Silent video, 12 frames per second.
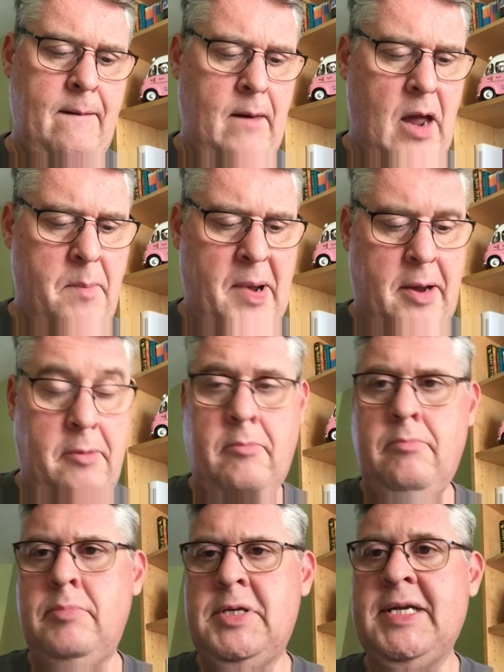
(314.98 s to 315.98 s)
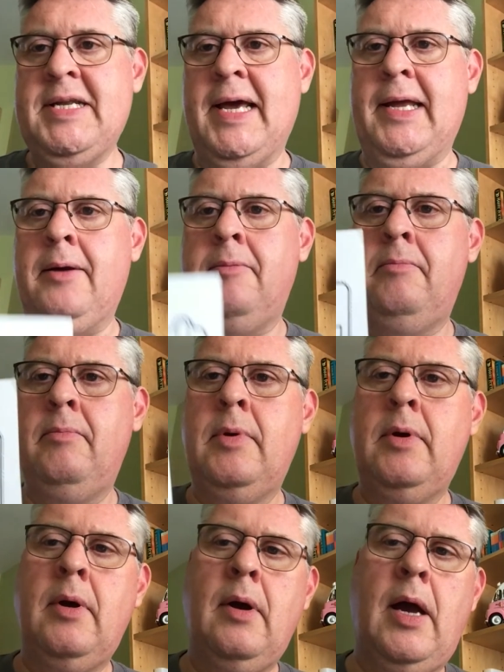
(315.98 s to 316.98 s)
How about today?
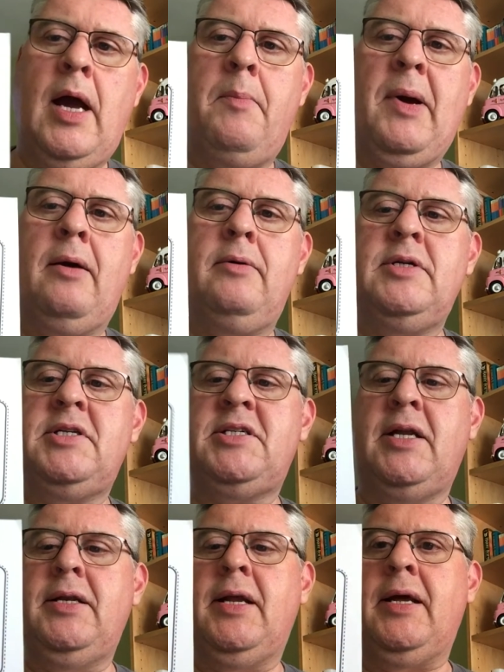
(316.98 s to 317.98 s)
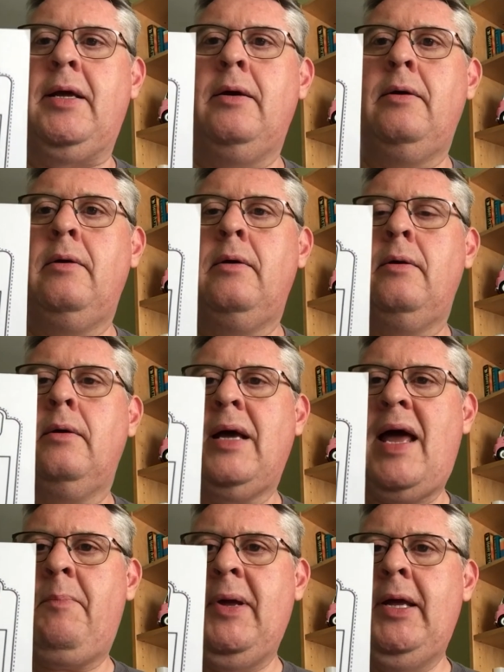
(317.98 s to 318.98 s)
How about Sunday?
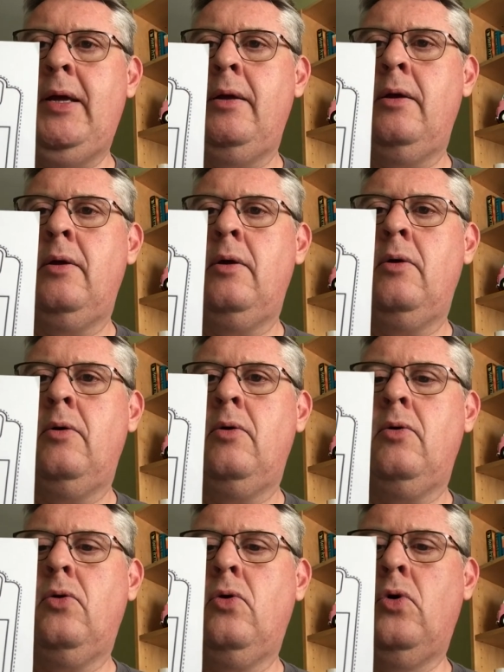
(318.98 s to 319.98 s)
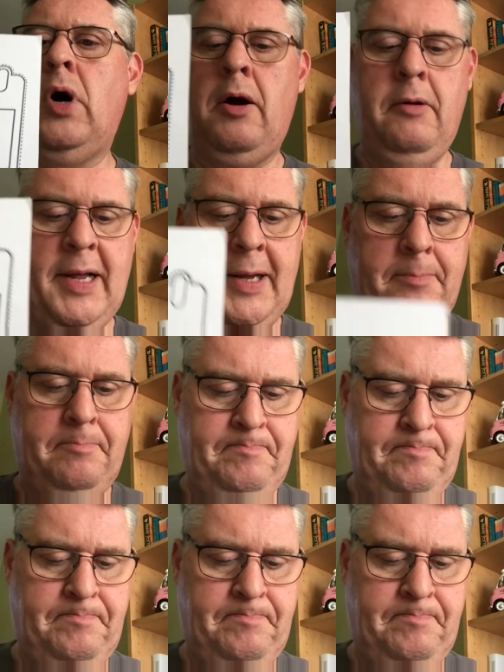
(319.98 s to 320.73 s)
Happy or holy?